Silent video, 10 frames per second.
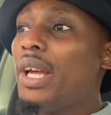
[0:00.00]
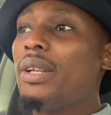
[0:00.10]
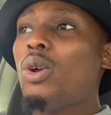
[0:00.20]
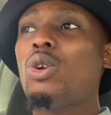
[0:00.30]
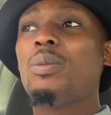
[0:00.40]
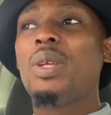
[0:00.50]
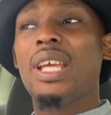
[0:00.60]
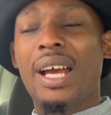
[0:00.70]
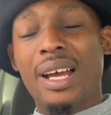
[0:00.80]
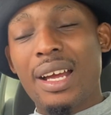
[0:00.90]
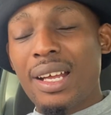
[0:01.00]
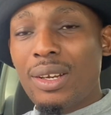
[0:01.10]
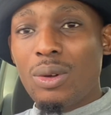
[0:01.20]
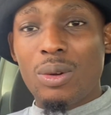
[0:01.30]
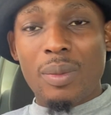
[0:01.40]
don't be ah
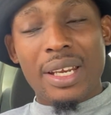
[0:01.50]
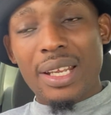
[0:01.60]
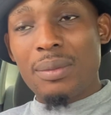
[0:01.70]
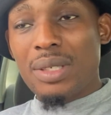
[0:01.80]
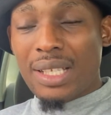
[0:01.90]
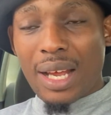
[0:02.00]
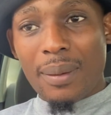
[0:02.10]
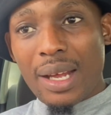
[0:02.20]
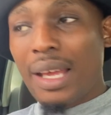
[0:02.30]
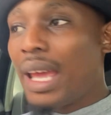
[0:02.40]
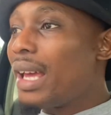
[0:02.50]
no my name is tabang